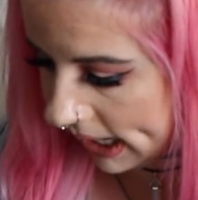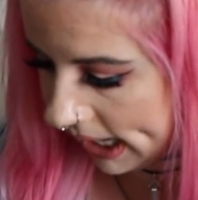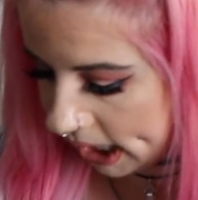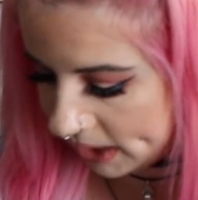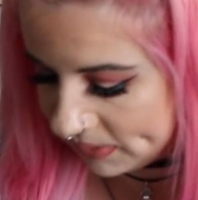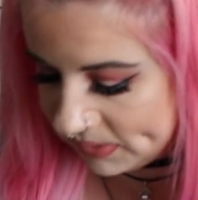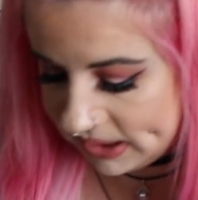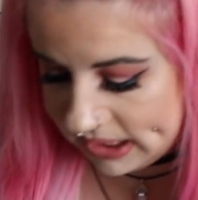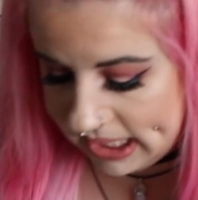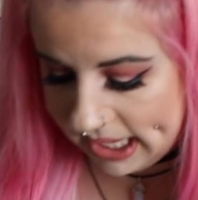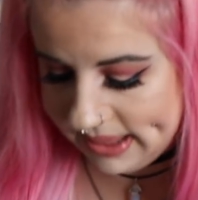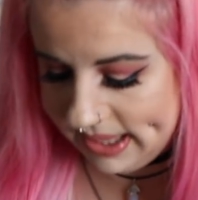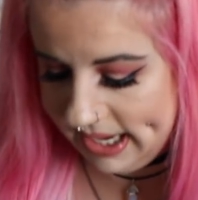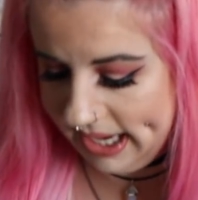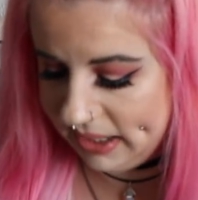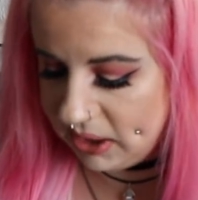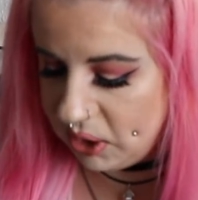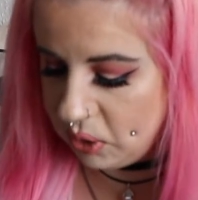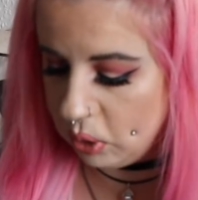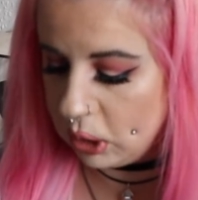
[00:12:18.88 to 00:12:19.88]
I have to get the
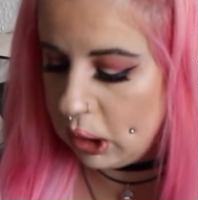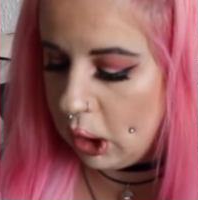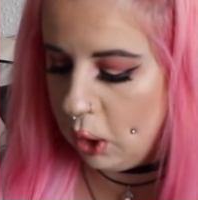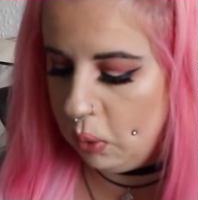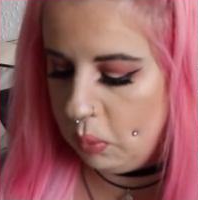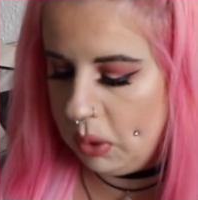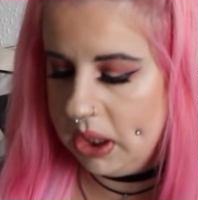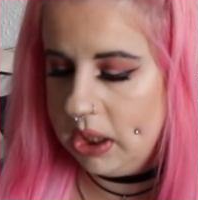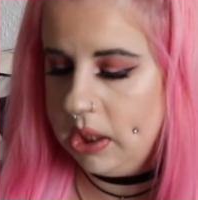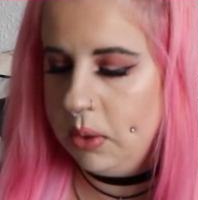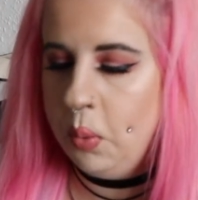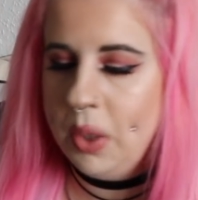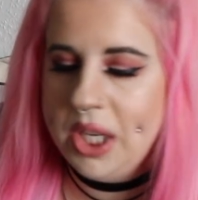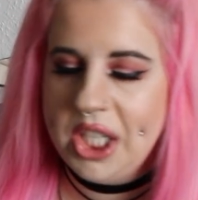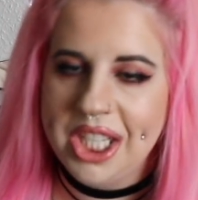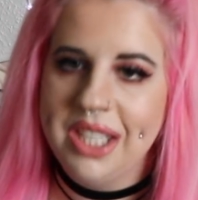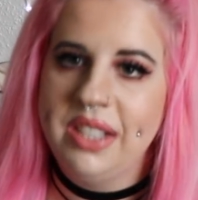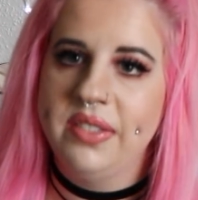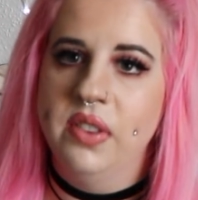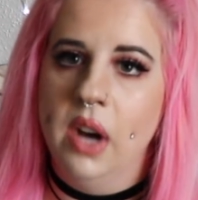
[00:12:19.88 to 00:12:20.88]
extra long ones,
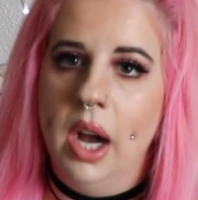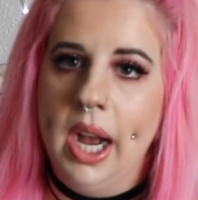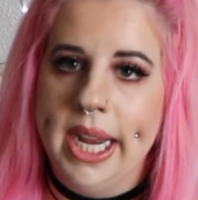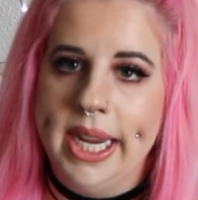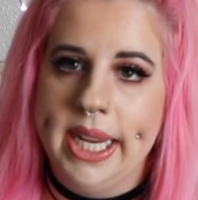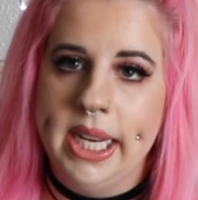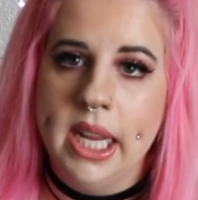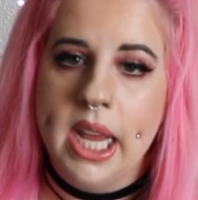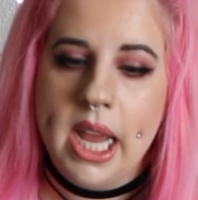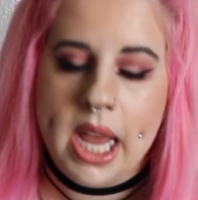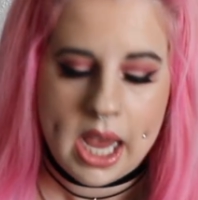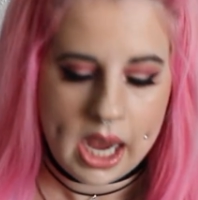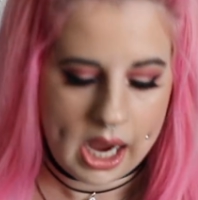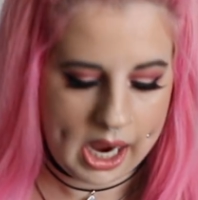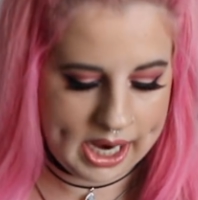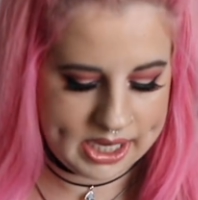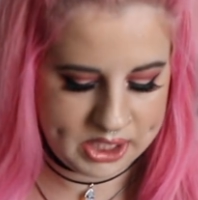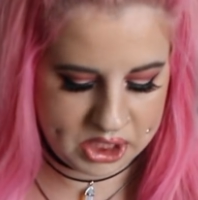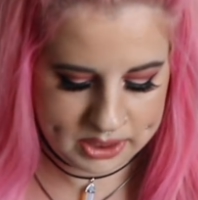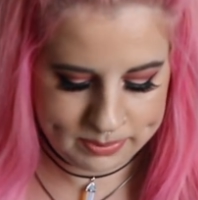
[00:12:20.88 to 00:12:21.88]
which is fine.
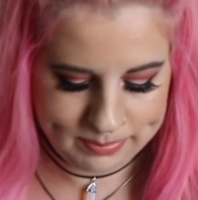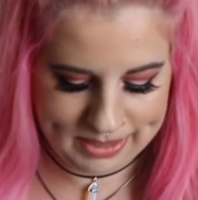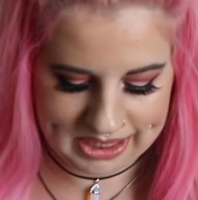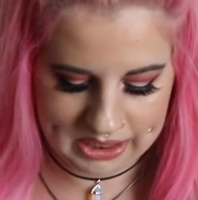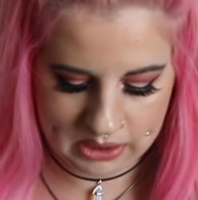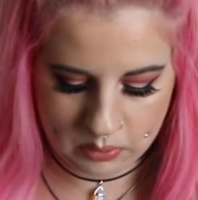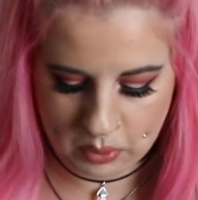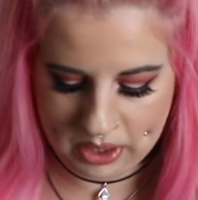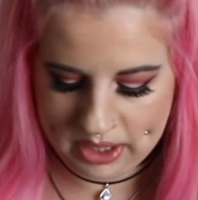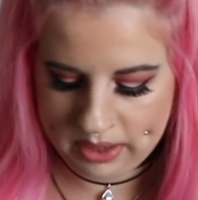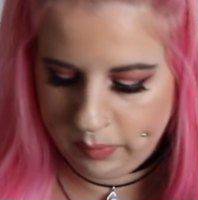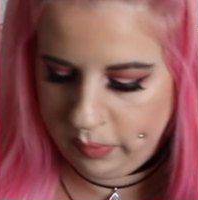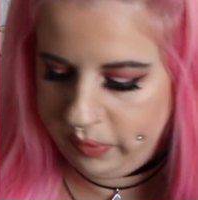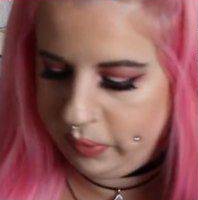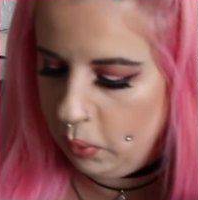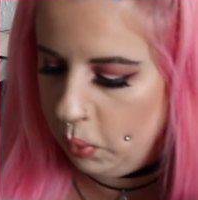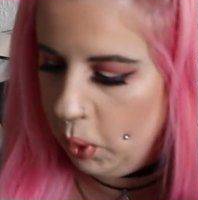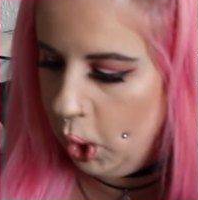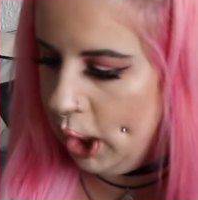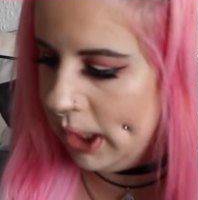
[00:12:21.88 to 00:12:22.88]
I just mainly wear them
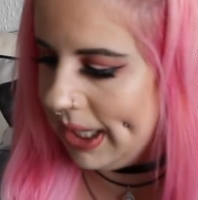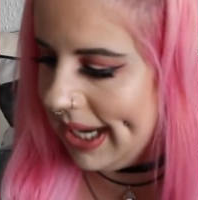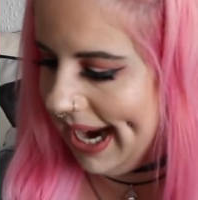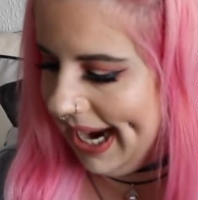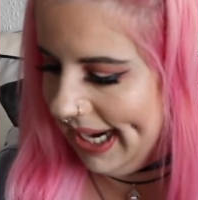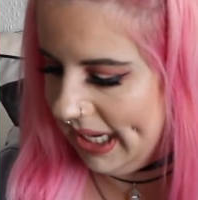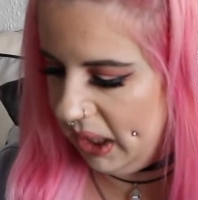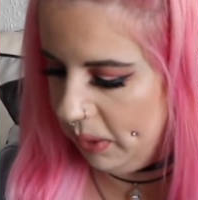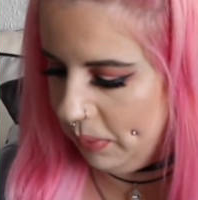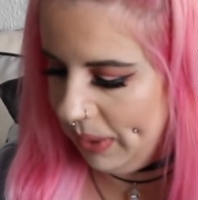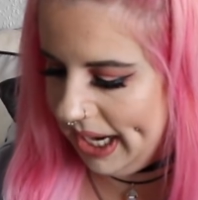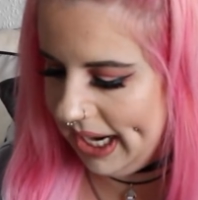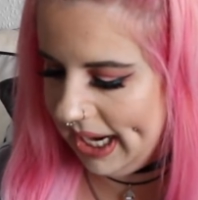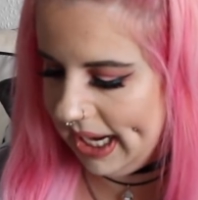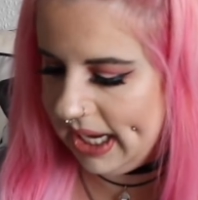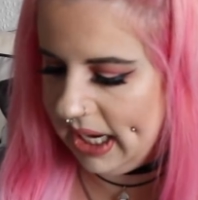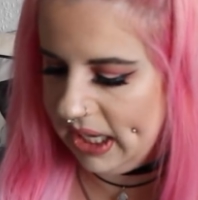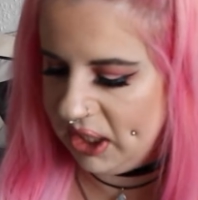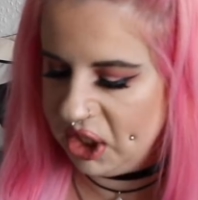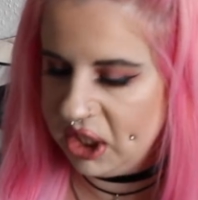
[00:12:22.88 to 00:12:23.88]
for work anyway,
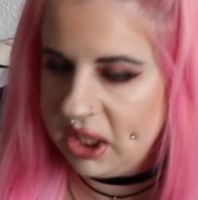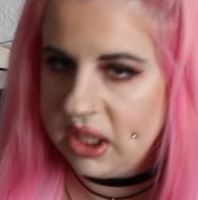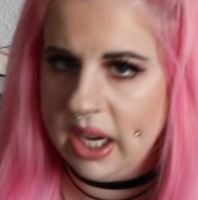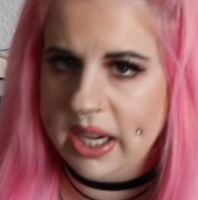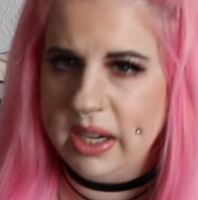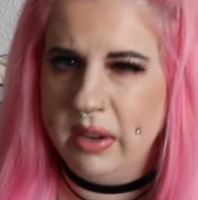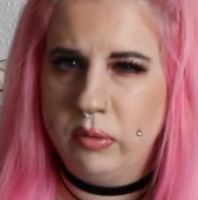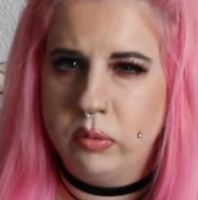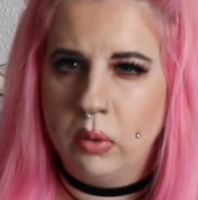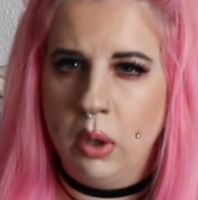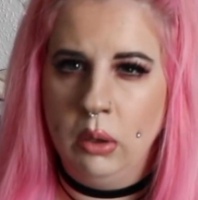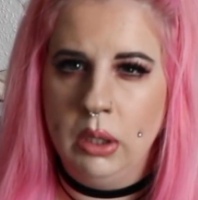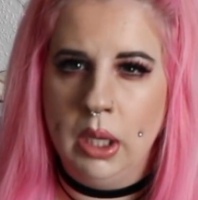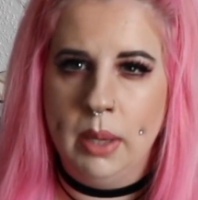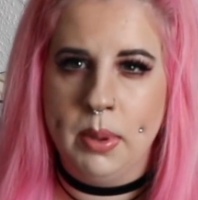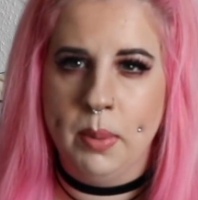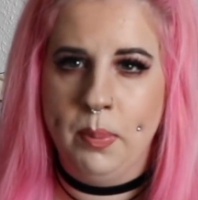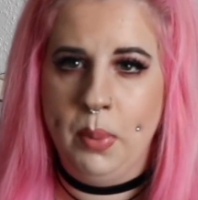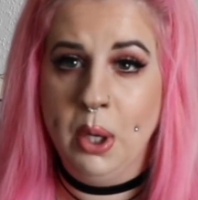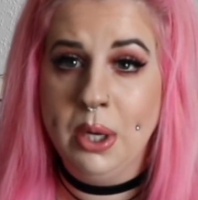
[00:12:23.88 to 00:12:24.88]
and I just kind of roll
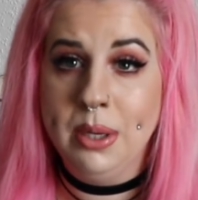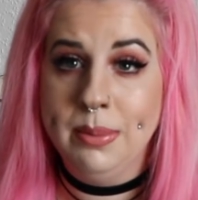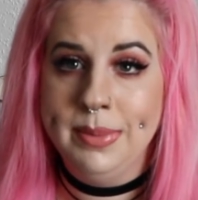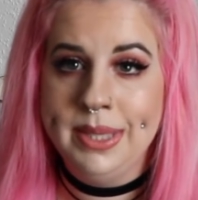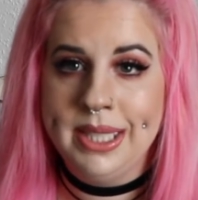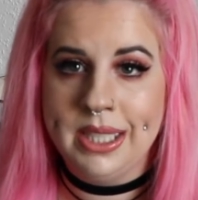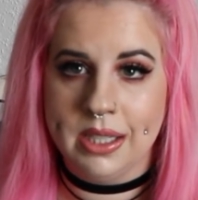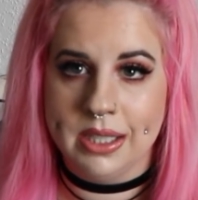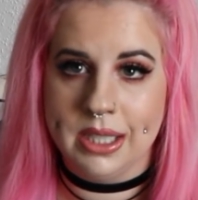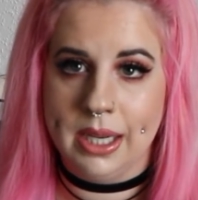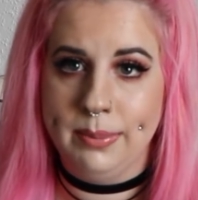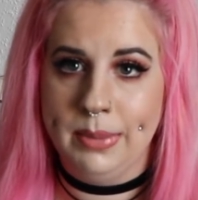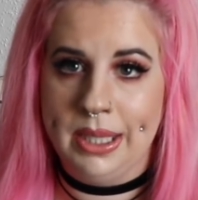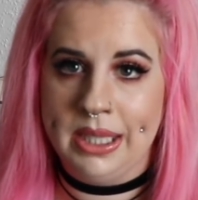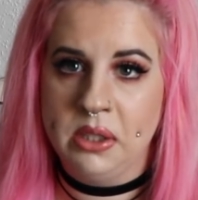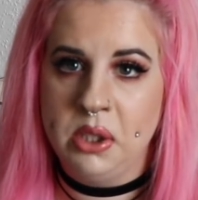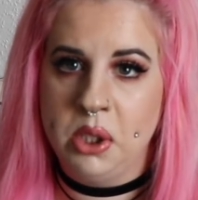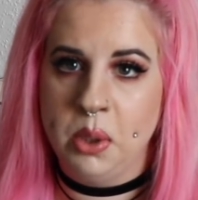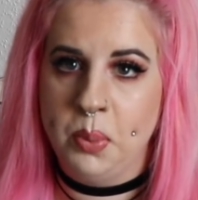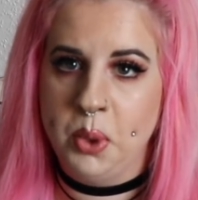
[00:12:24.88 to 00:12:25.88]
up the bottoms because I'm
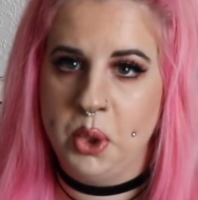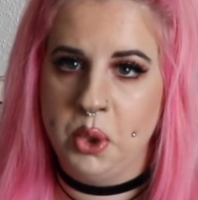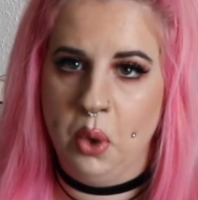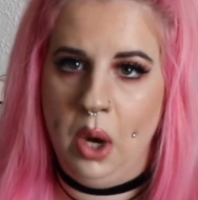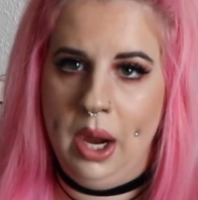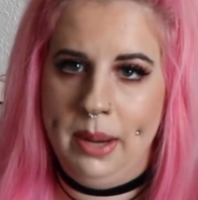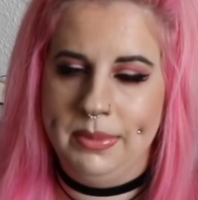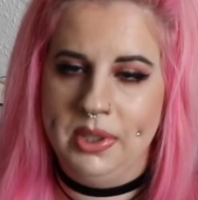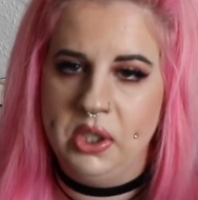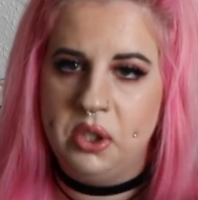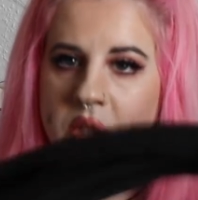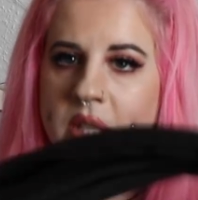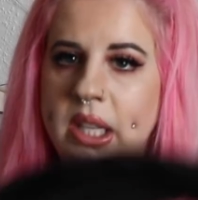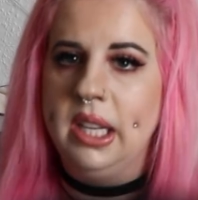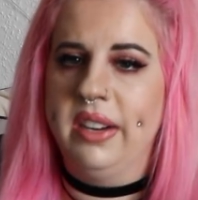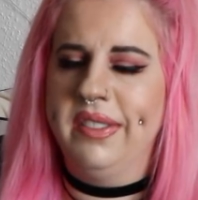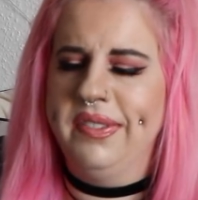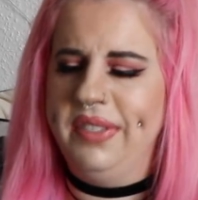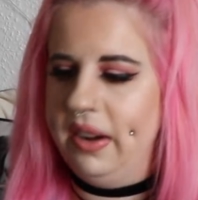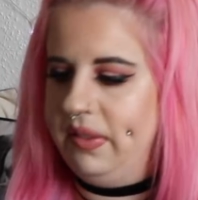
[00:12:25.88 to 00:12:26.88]
like super short. I'm literally
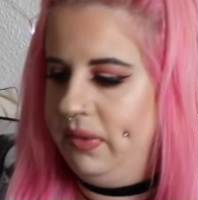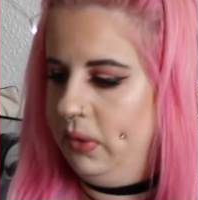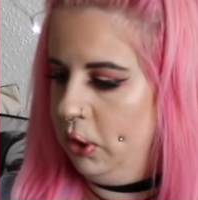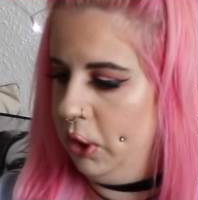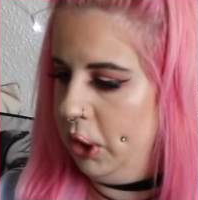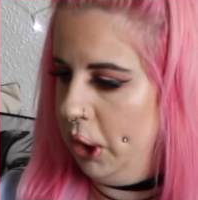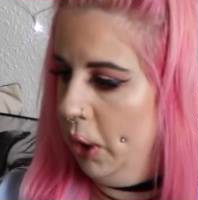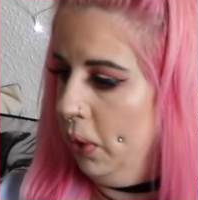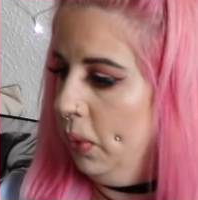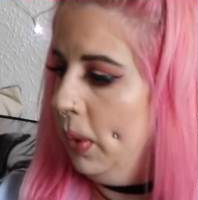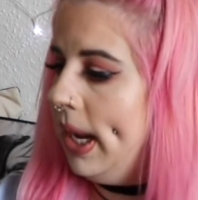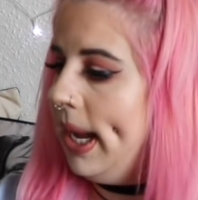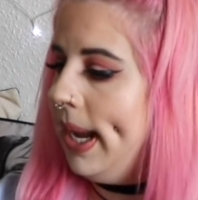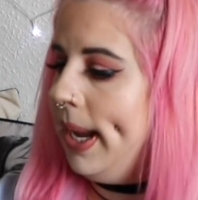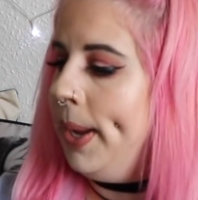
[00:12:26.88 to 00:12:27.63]
like 5'2".